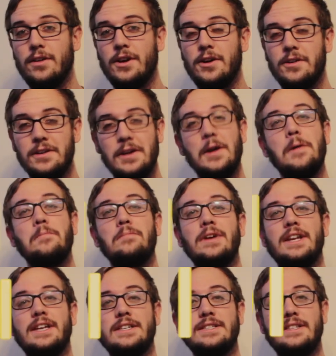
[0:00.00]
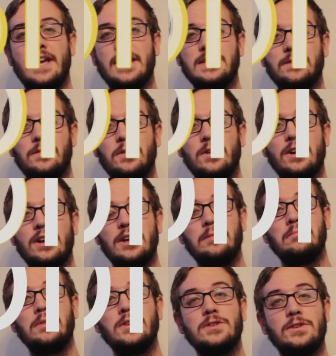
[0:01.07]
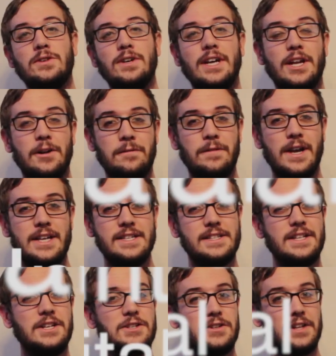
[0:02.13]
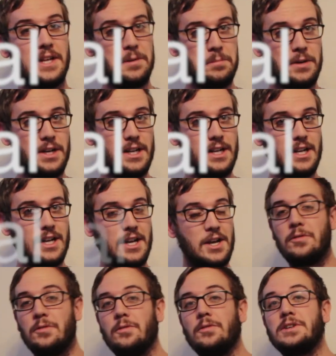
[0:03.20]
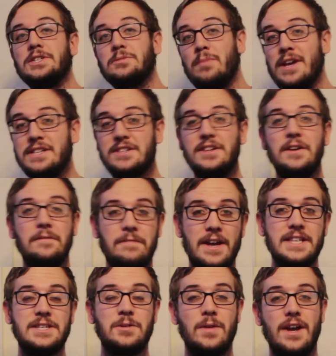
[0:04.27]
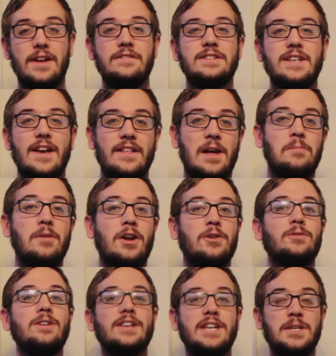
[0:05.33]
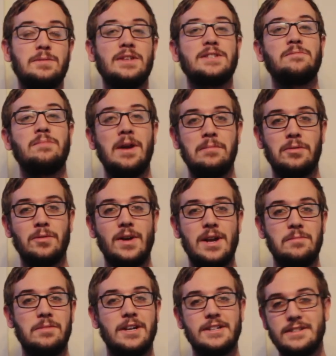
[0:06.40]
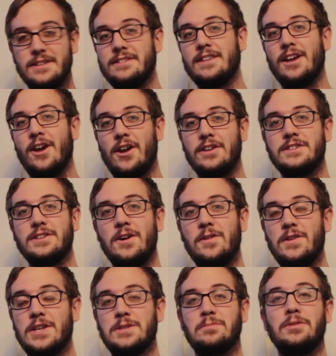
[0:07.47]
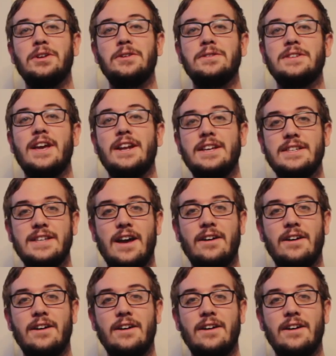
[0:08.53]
don't know, MIDI stands for Musical Interface Digital Input, which is basically a fancy way of saying I bought a really expensive paperweight because this thing on its own doesn't produce any